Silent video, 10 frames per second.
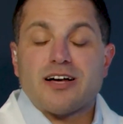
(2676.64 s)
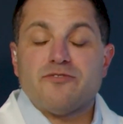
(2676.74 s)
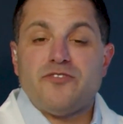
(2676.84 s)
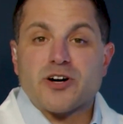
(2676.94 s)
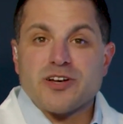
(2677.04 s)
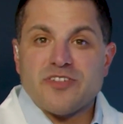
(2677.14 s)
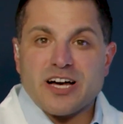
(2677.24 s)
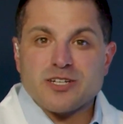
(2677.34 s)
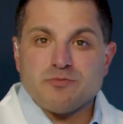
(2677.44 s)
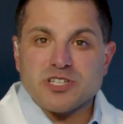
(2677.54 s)
very
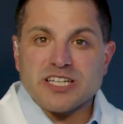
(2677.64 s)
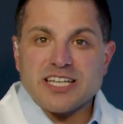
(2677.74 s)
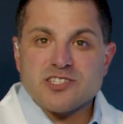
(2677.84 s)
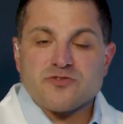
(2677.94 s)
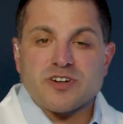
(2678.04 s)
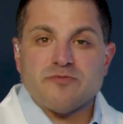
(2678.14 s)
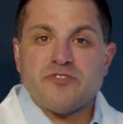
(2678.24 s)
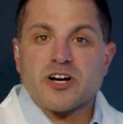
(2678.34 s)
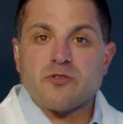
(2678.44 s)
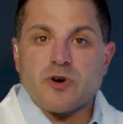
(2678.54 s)
valuable leads from
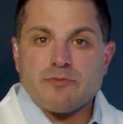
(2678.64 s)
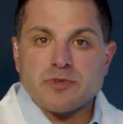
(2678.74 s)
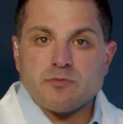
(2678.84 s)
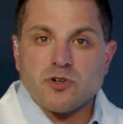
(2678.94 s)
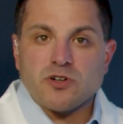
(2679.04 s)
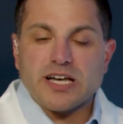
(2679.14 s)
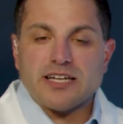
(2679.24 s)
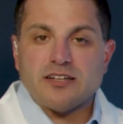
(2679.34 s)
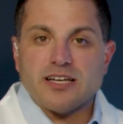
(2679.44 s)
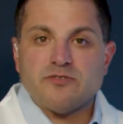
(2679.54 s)
very reputable
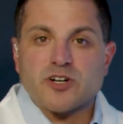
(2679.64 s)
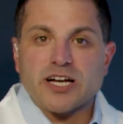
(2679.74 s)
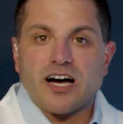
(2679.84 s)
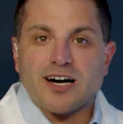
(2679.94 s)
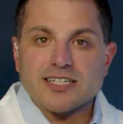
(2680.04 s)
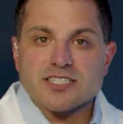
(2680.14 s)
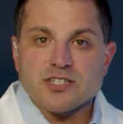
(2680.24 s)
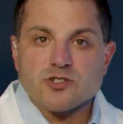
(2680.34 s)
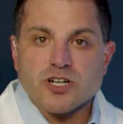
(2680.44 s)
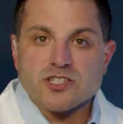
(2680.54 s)
and very honest
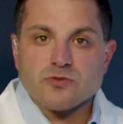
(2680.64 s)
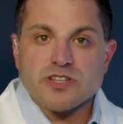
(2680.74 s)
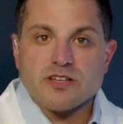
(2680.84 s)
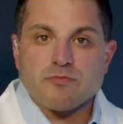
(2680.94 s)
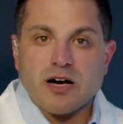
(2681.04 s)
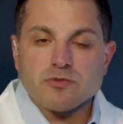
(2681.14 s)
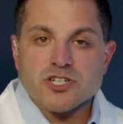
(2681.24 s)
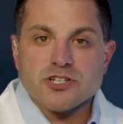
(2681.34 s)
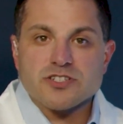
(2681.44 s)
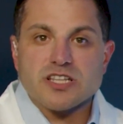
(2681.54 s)
and trustworthy
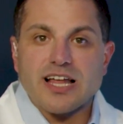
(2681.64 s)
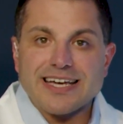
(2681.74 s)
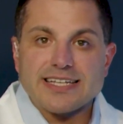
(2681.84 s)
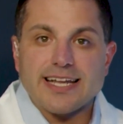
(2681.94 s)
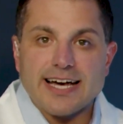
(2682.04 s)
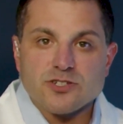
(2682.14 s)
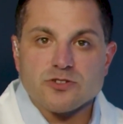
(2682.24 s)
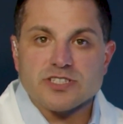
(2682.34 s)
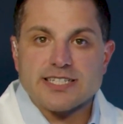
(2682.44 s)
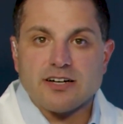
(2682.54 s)
publishers like
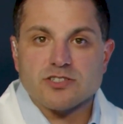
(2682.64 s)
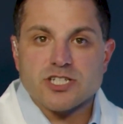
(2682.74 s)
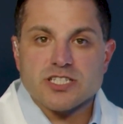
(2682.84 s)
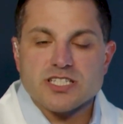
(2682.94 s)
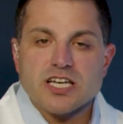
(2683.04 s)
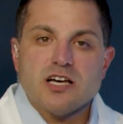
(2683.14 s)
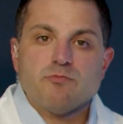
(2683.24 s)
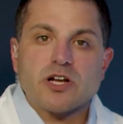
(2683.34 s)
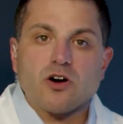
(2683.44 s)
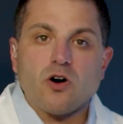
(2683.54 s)
Natural Intelligence,
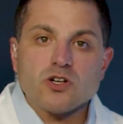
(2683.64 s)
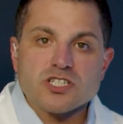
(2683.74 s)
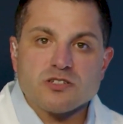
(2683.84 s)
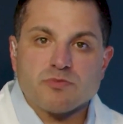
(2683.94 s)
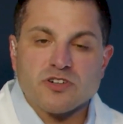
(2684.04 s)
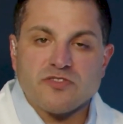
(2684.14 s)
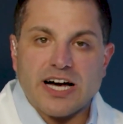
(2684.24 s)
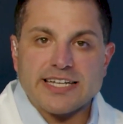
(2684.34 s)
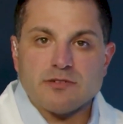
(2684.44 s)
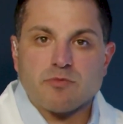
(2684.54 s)
but also
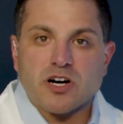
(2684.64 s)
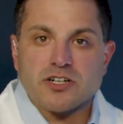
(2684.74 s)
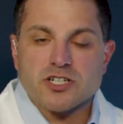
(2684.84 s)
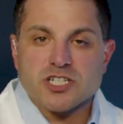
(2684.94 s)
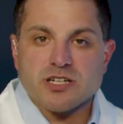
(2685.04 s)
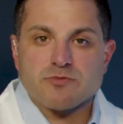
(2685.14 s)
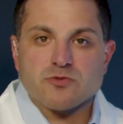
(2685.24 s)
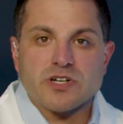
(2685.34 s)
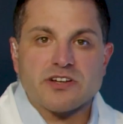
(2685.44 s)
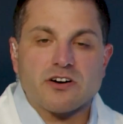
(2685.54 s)
providing partnerships
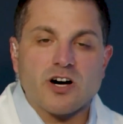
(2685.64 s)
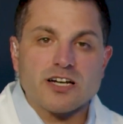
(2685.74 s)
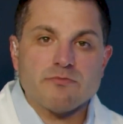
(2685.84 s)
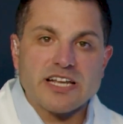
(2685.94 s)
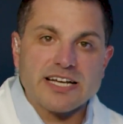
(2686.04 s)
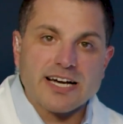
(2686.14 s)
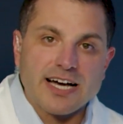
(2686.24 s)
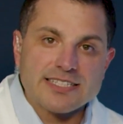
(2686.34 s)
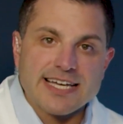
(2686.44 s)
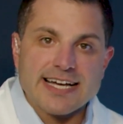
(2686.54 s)
with our automated
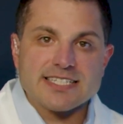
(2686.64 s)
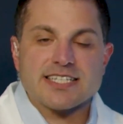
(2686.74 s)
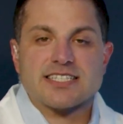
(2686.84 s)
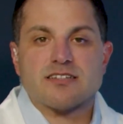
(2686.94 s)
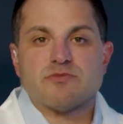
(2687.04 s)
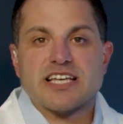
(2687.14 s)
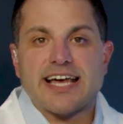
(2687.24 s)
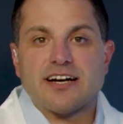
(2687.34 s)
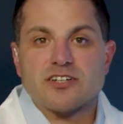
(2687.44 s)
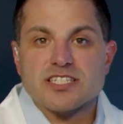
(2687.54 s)
contact systems
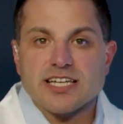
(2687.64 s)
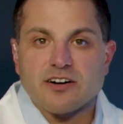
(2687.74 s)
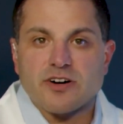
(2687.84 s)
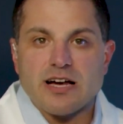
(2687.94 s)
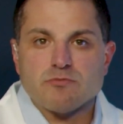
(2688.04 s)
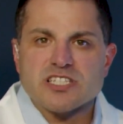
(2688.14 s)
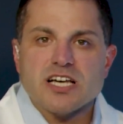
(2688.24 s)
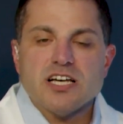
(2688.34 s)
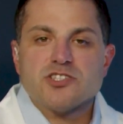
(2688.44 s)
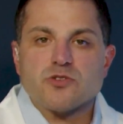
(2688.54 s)
and our CRMs
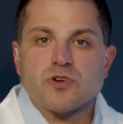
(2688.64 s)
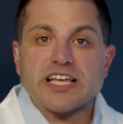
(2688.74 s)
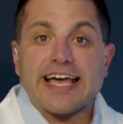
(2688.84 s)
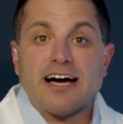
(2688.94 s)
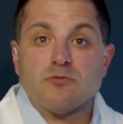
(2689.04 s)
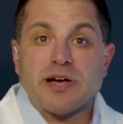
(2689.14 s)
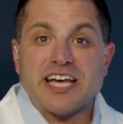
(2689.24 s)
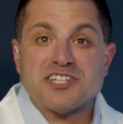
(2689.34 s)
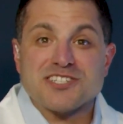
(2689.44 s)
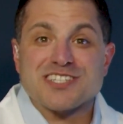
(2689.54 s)
to really help
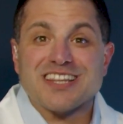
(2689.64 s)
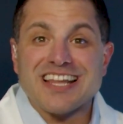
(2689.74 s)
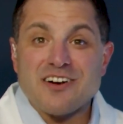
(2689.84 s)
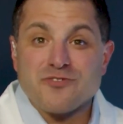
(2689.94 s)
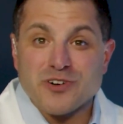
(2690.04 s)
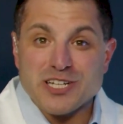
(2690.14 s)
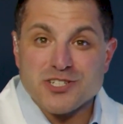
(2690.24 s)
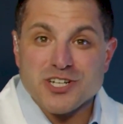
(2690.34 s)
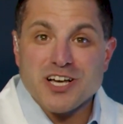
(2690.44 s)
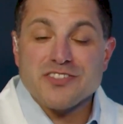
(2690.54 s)
agents
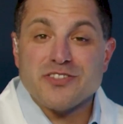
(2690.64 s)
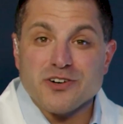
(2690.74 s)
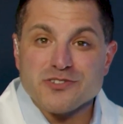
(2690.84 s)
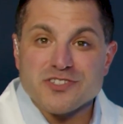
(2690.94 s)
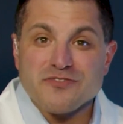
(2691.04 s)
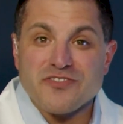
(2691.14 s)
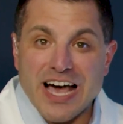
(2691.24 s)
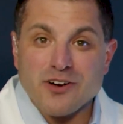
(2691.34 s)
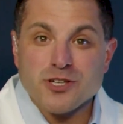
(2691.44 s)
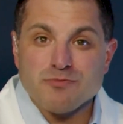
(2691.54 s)
leverage those
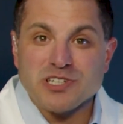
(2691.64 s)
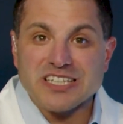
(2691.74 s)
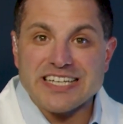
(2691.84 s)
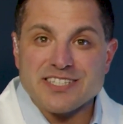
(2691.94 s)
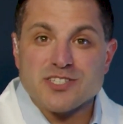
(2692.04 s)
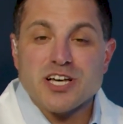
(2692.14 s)
valuable leads